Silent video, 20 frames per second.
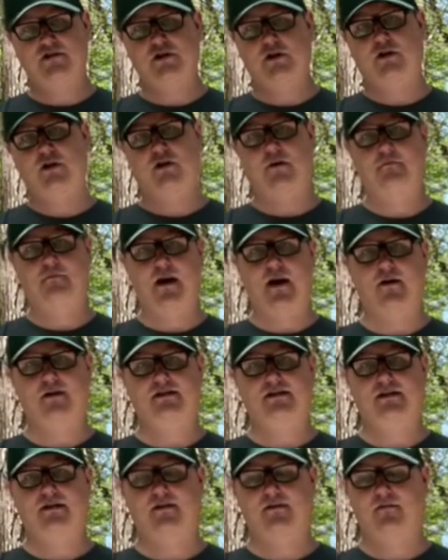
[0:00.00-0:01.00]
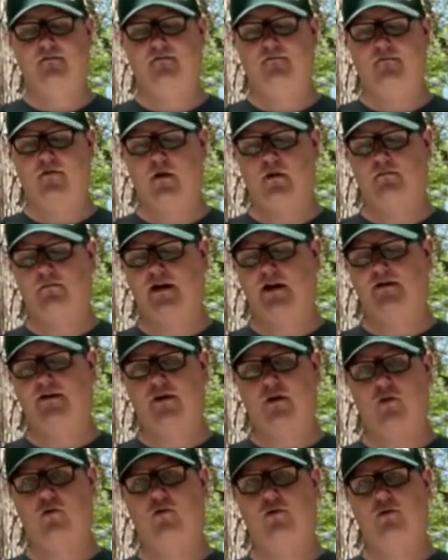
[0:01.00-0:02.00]
you a good comparison from like
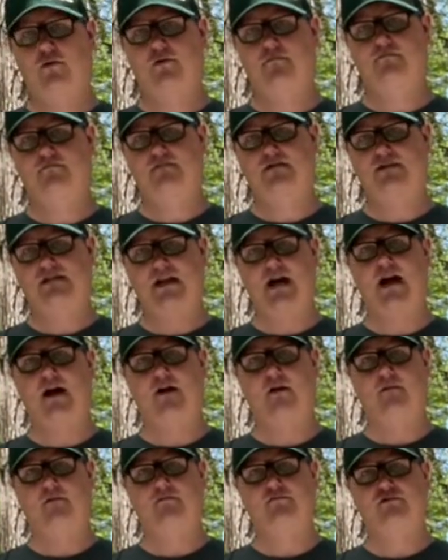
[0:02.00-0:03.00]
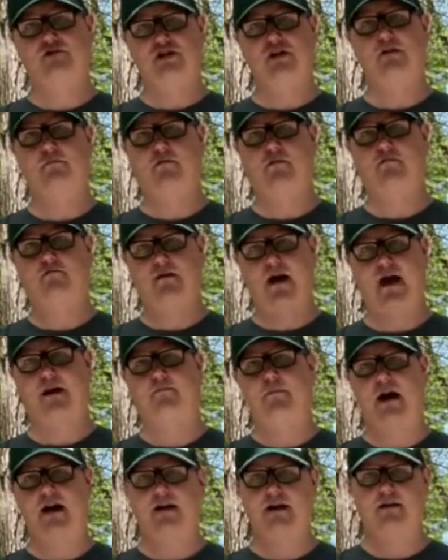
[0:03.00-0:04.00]
the old style, cheap
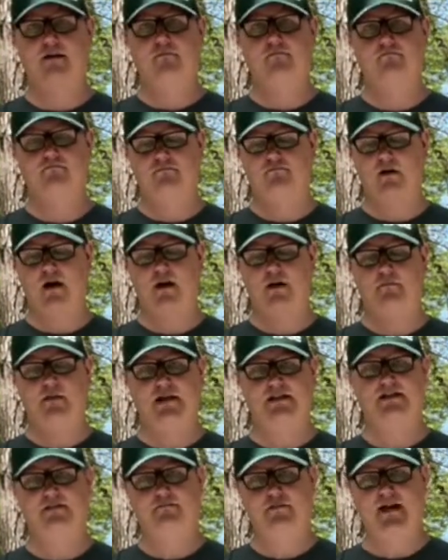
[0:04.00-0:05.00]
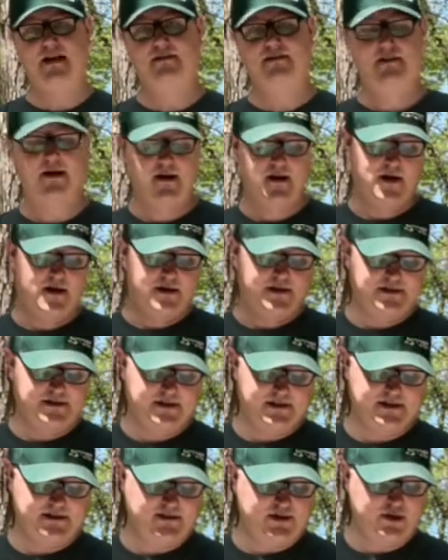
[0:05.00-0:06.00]
backpacking uh, pots and pans to
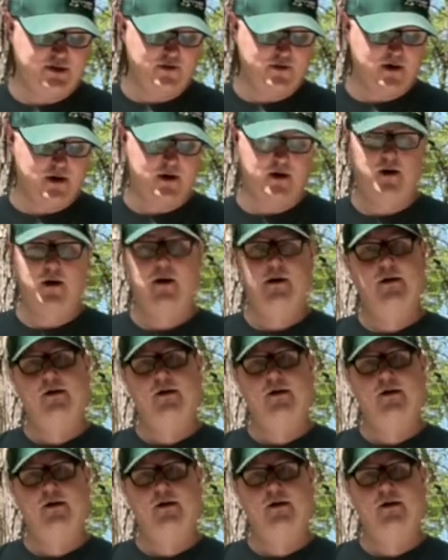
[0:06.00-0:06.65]
this newer,